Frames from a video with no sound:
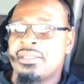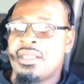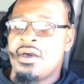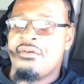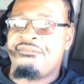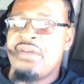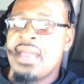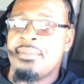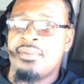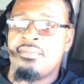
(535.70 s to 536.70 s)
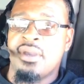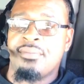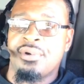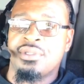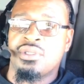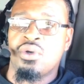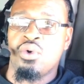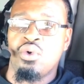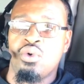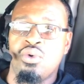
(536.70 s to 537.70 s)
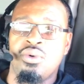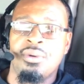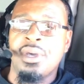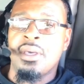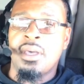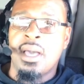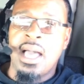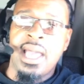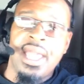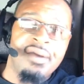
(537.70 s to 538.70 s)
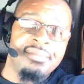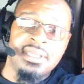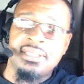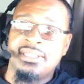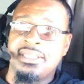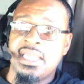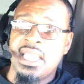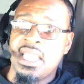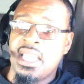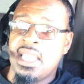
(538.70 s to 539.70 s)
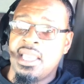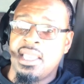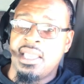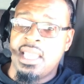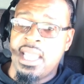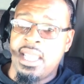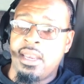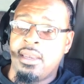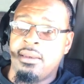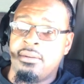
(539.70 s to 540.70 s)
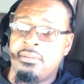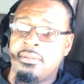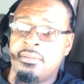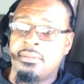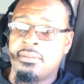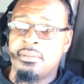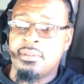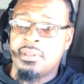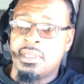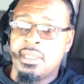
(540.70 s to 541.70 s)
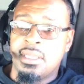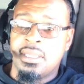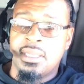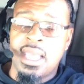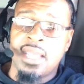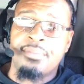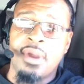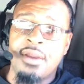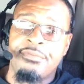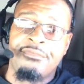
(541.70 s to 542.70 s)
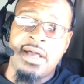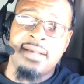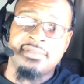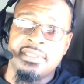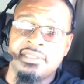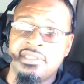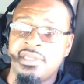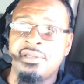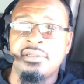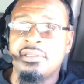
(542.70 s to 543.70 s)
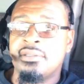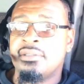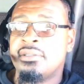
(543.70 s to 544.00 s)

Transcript: some family members who I haven't seen in like probably 5 6 years.